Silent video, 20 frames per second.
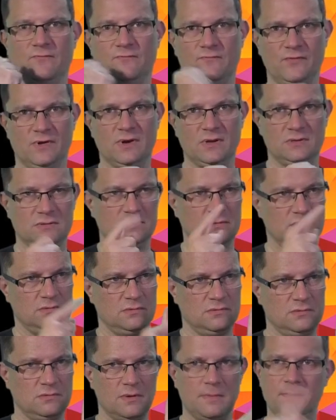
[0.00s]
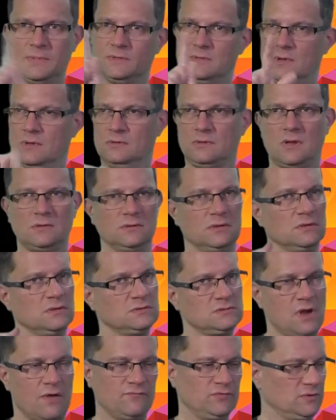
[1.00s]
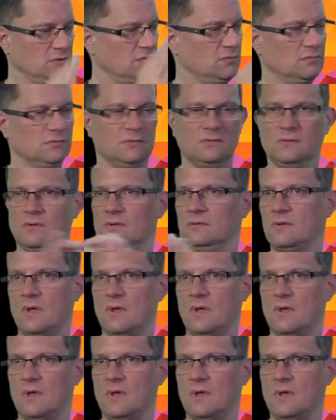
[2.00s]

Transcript: people who can't fill it out themselves.